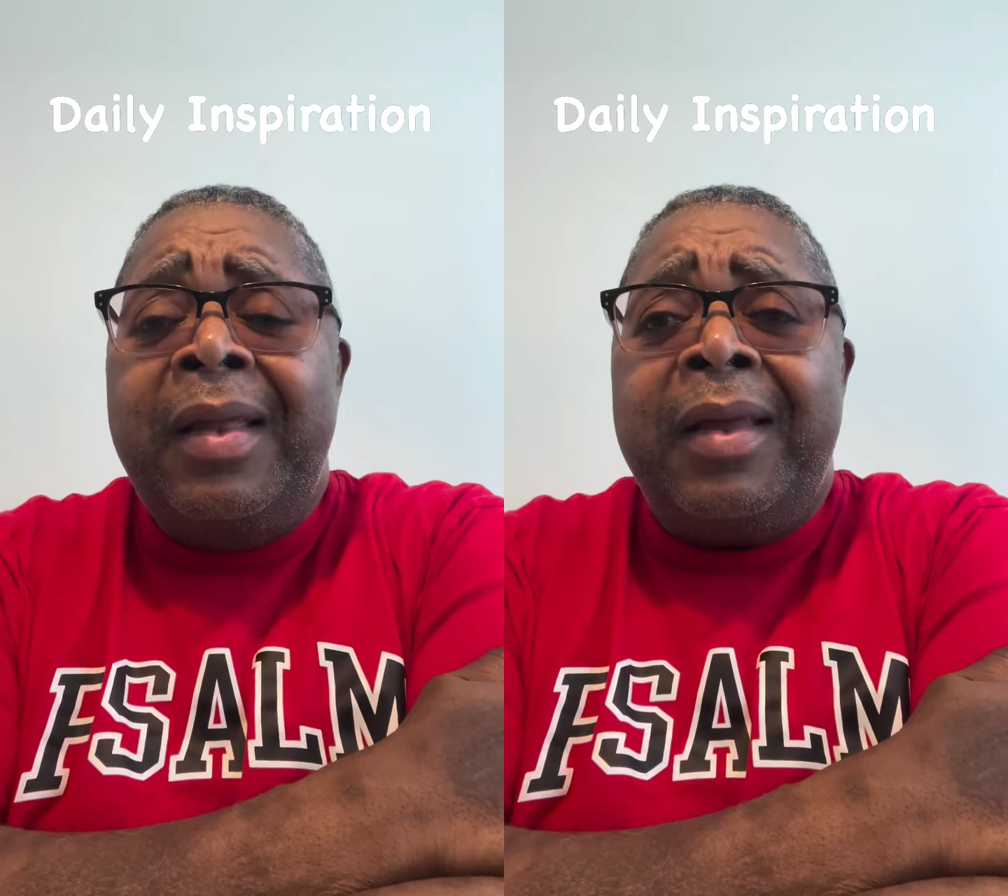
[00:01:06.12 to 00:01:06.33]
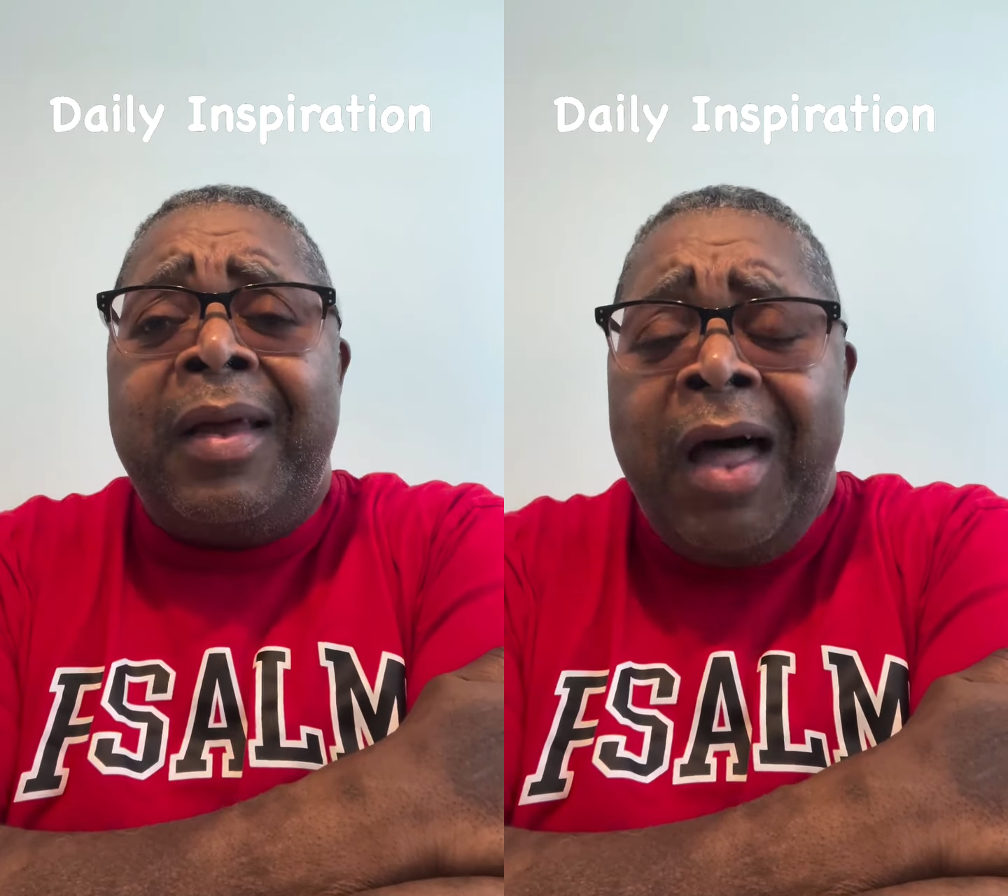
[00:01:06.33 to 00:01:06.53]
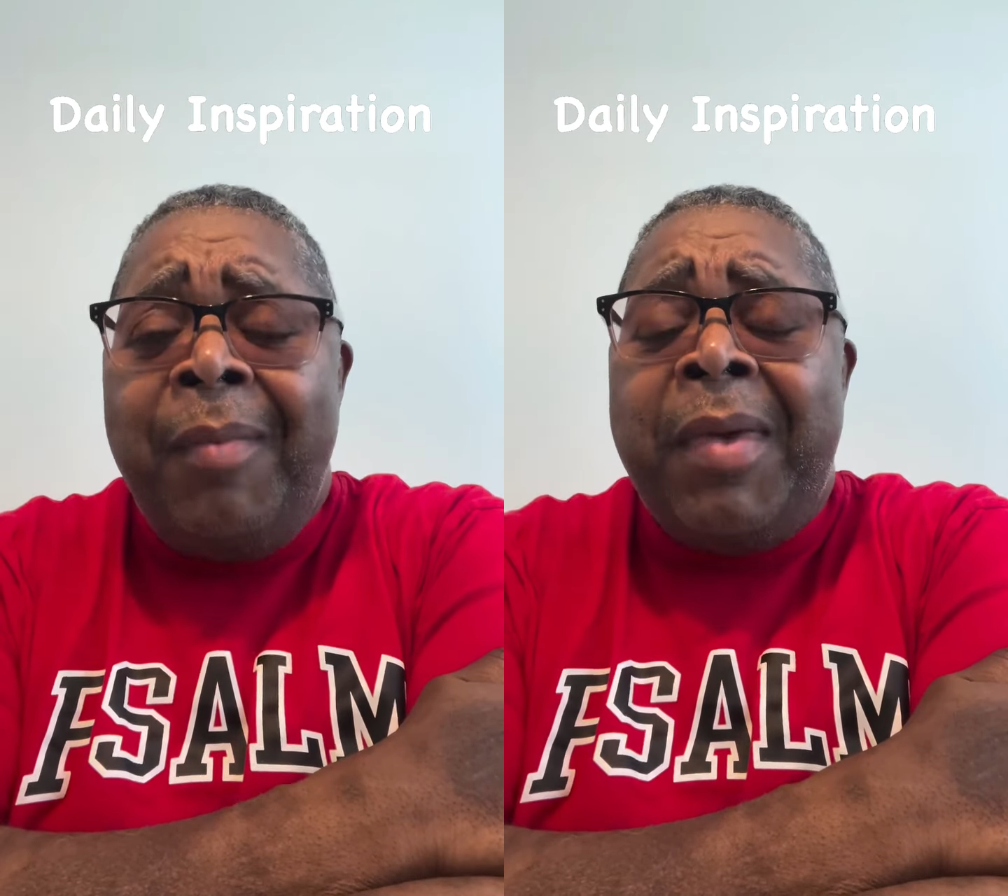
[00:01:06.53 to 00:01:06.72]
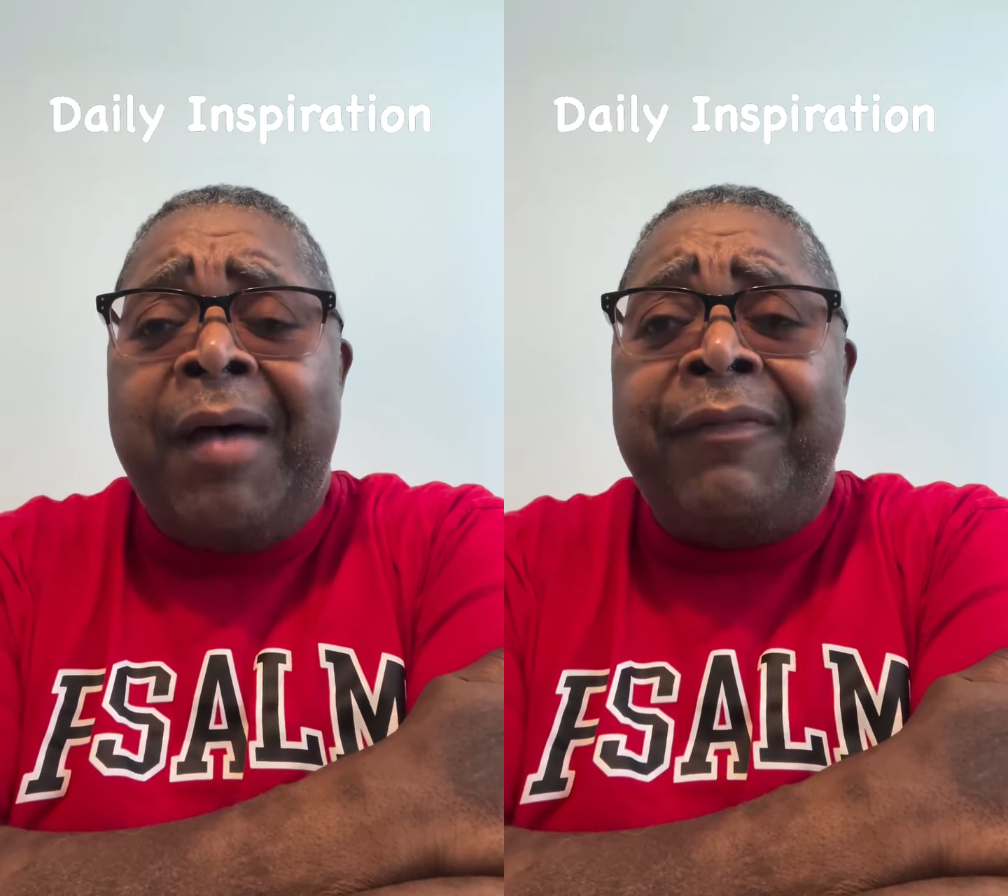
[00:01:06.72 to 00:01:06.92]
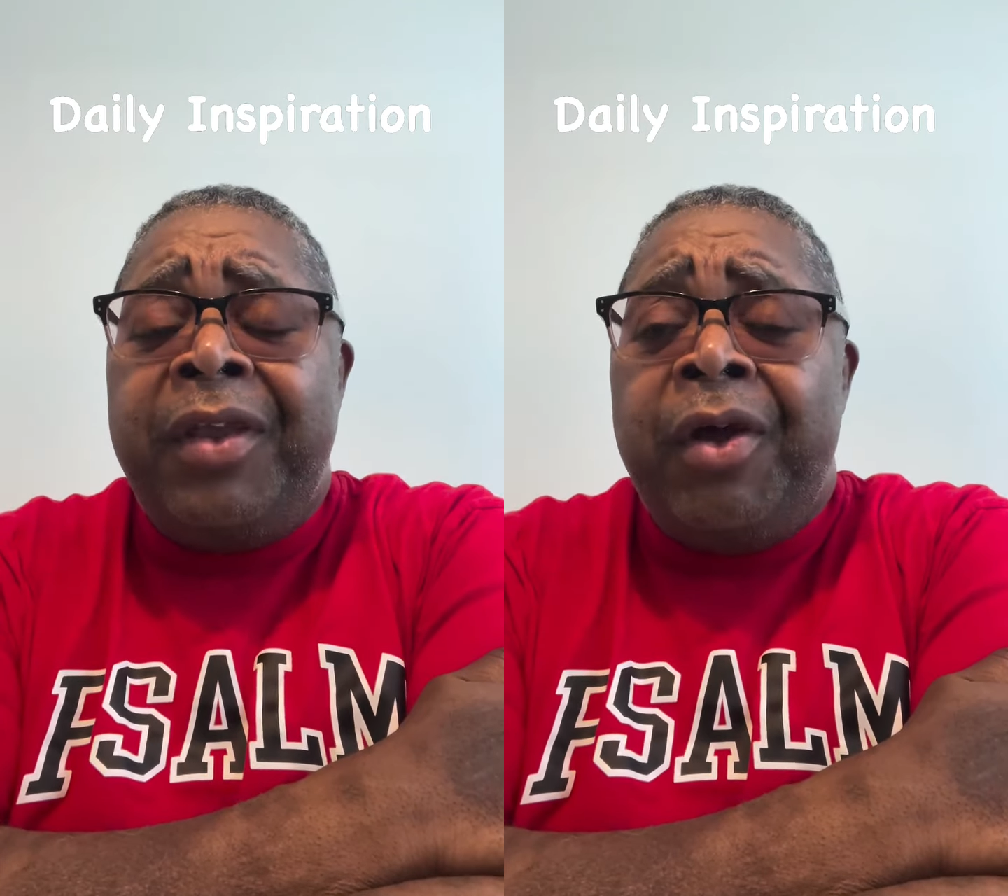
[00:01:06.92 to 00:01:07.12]
Come
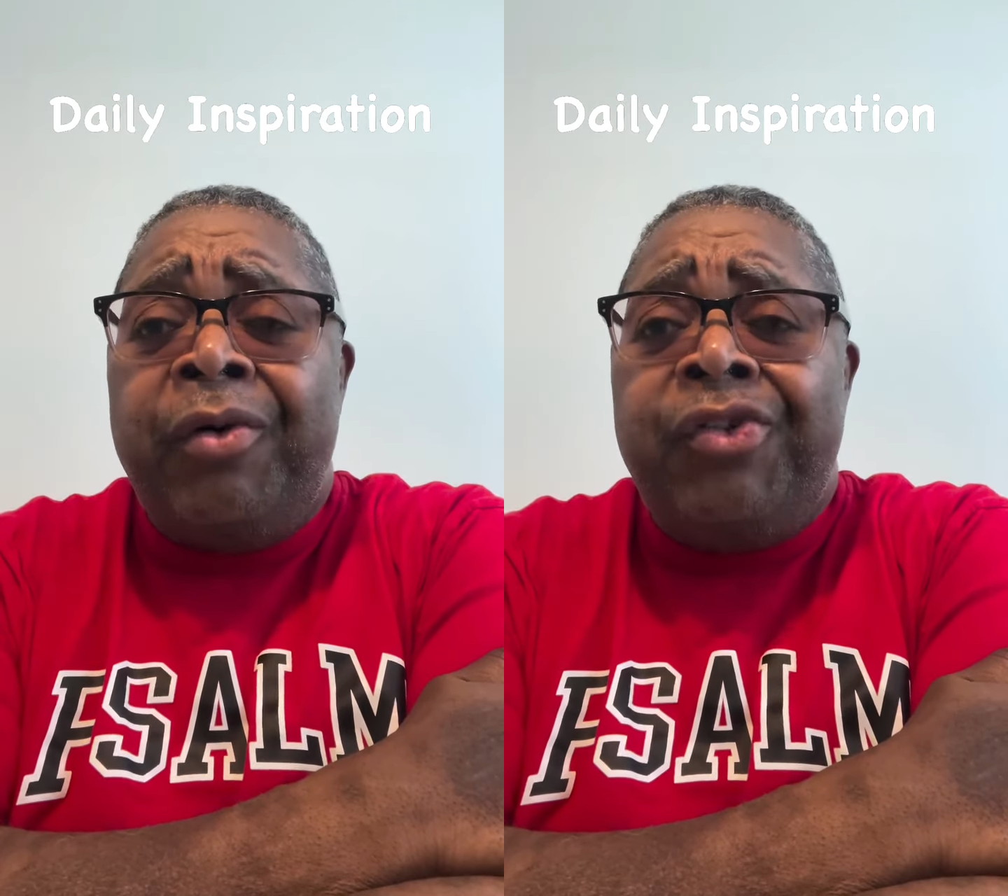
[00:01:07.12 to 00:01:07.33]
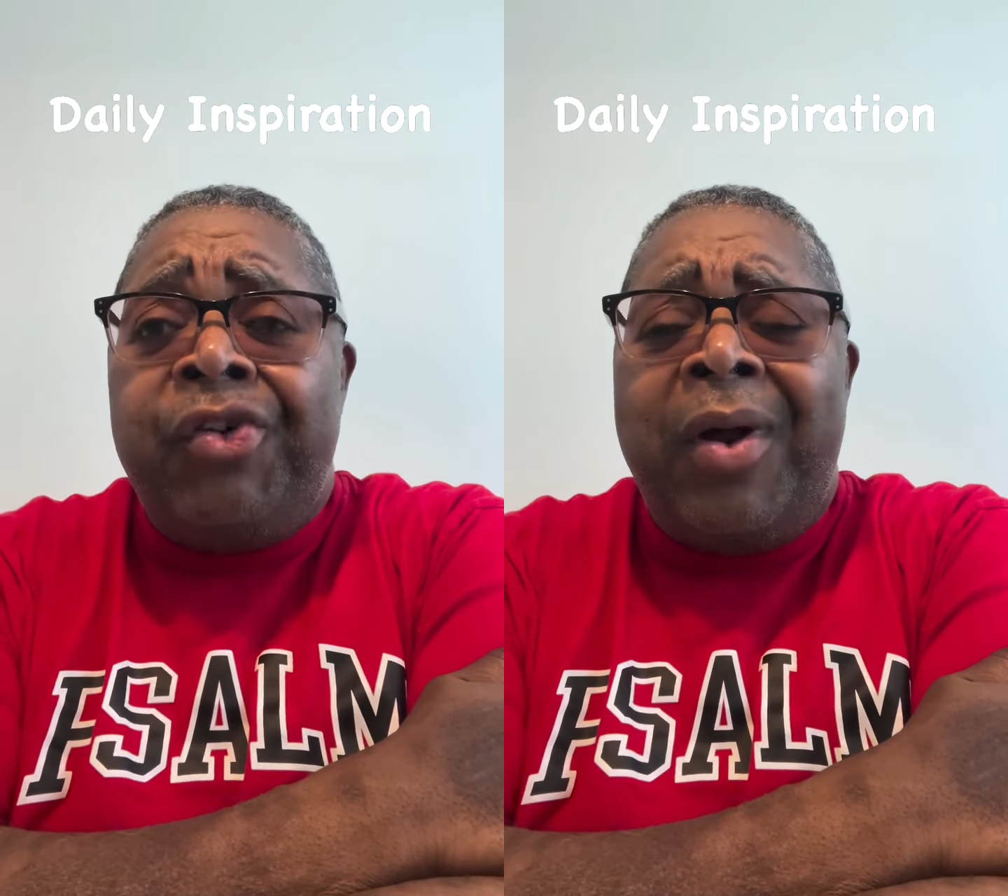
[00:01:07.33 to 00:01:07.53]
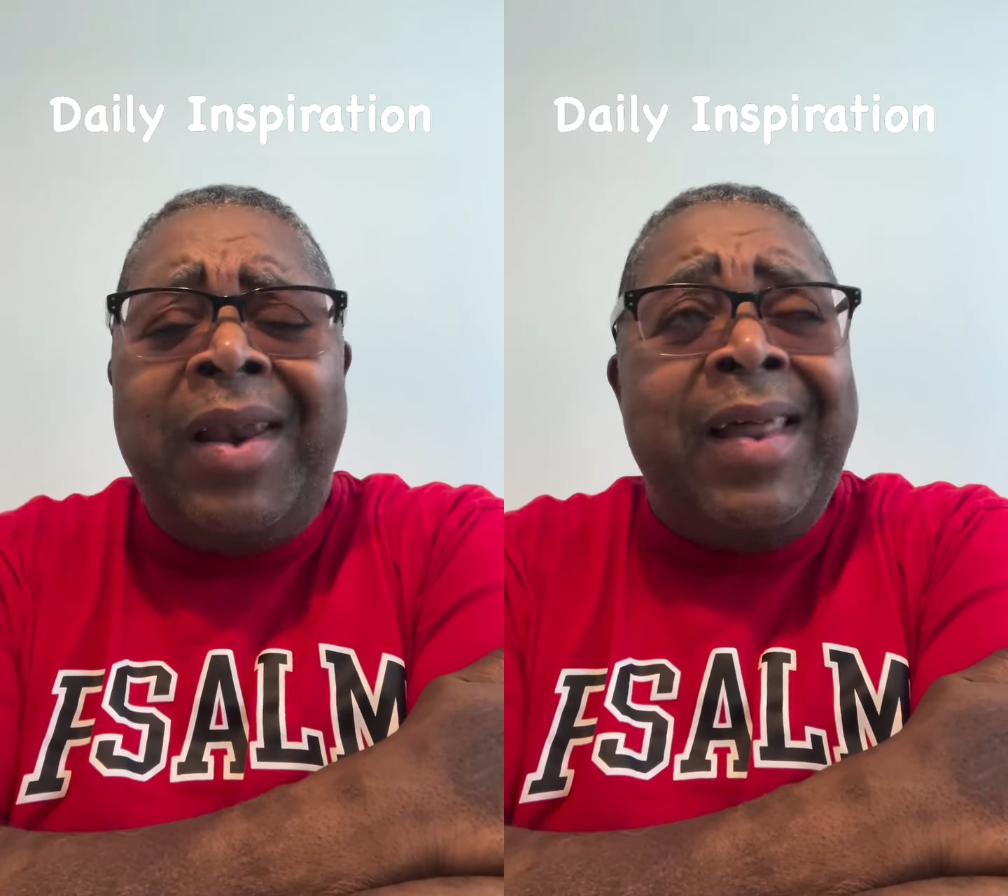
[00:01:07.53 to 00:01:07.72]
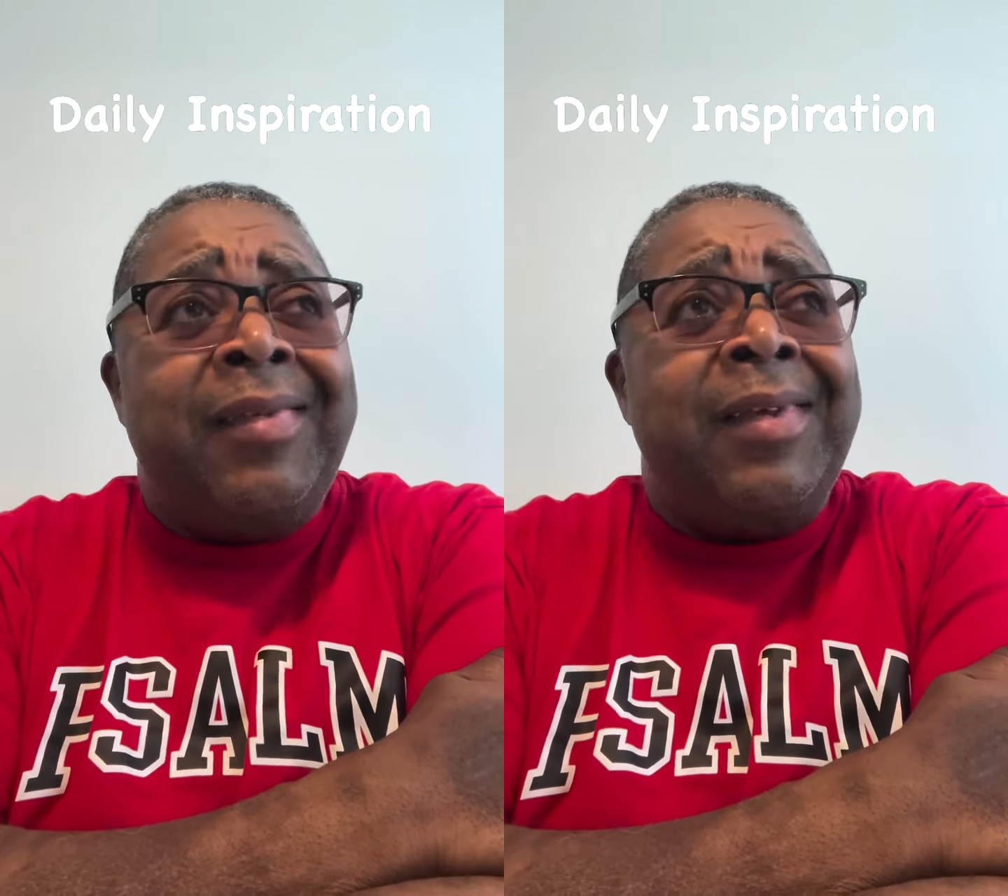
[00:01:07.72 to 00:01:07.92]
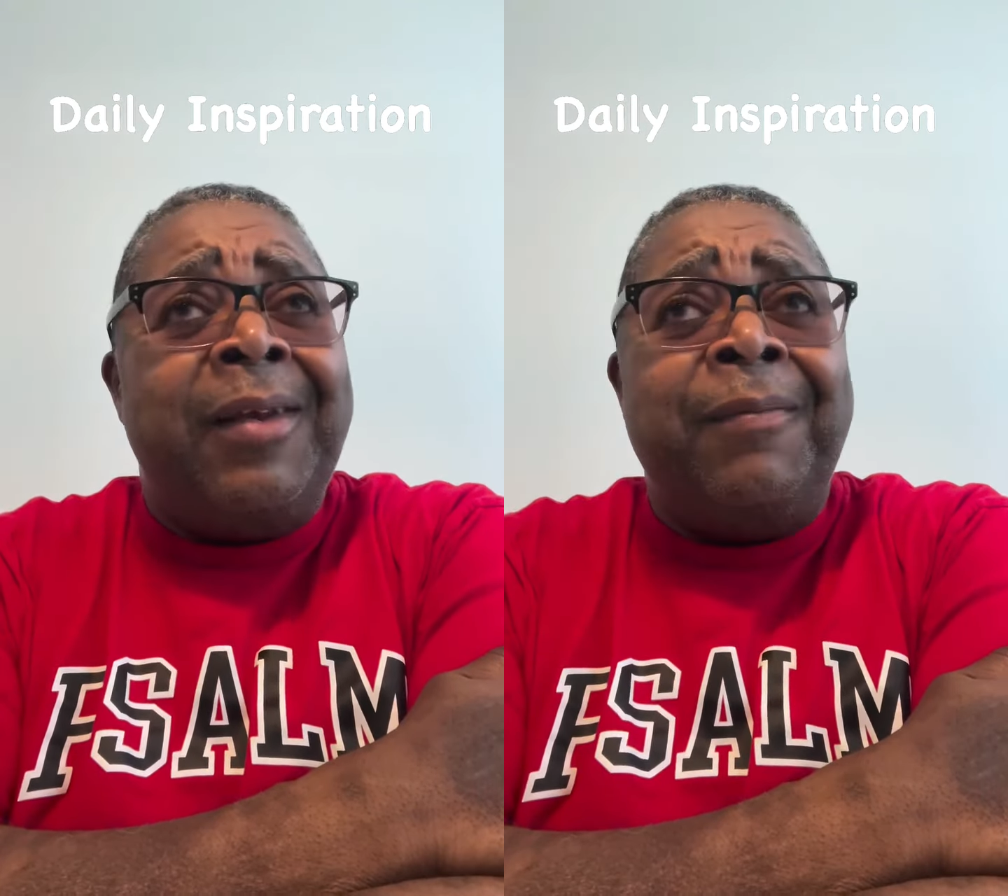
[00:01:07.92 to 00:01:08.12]
after your joy.
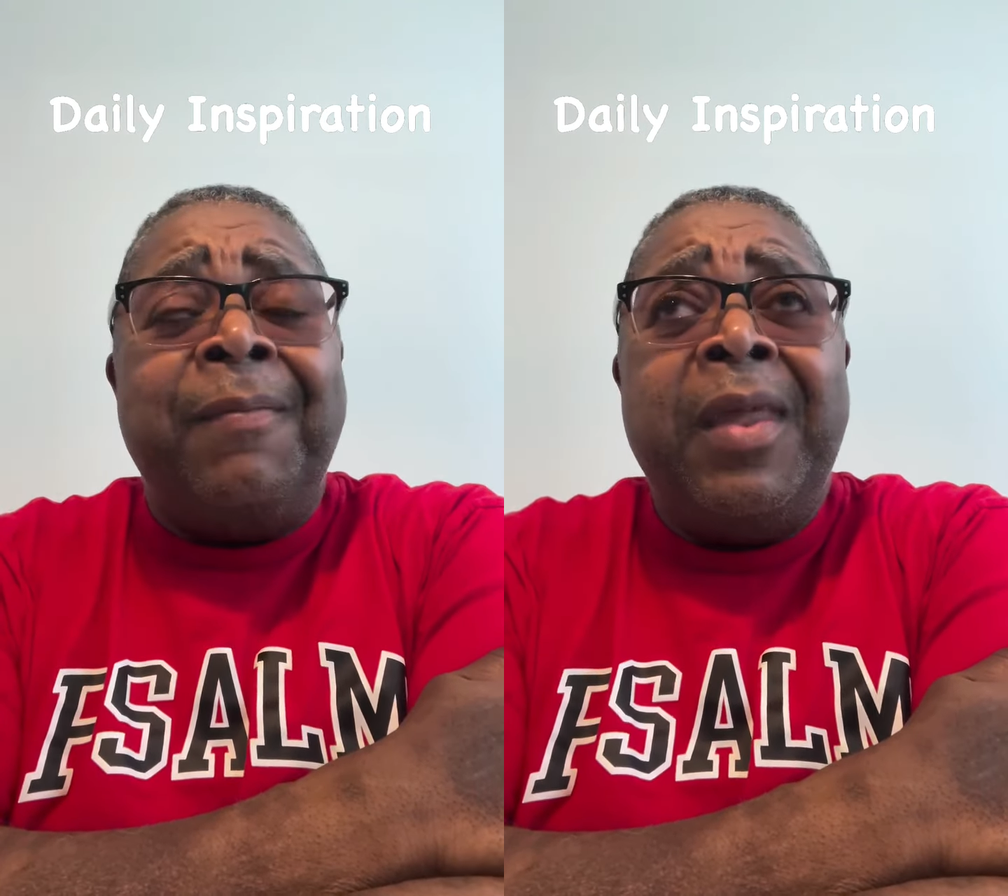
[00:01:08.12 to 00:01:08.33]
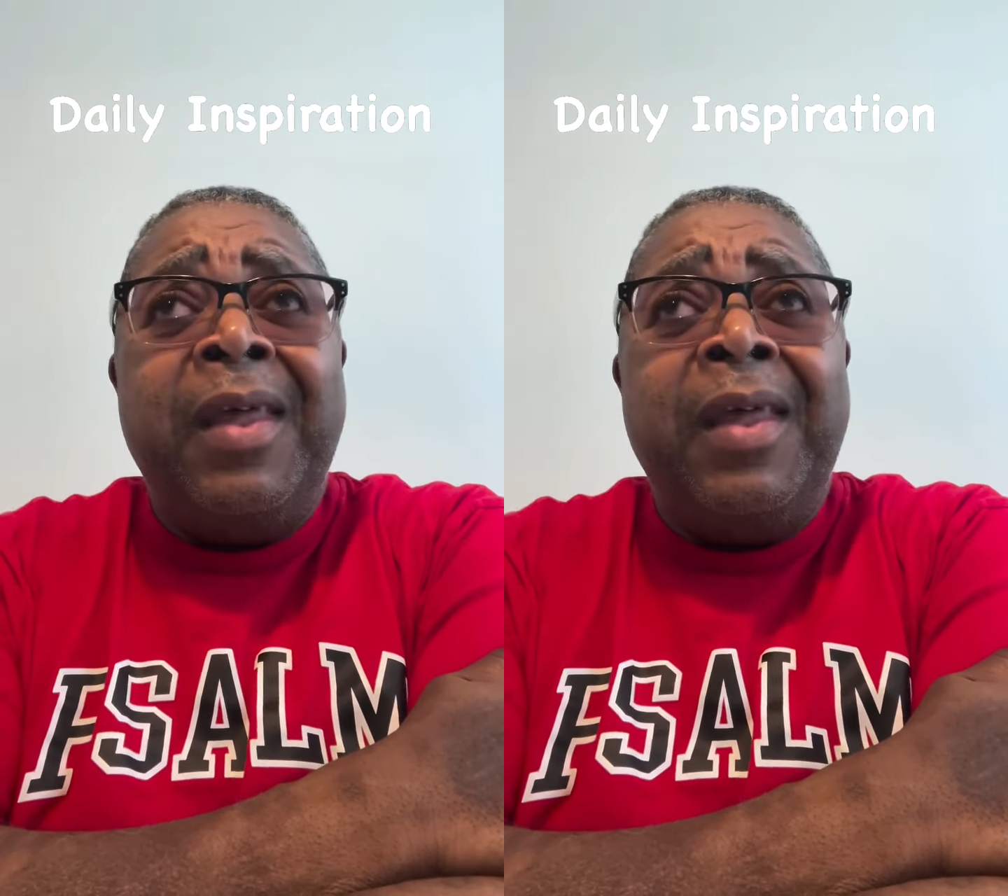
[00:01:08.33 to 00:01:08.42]
Listen,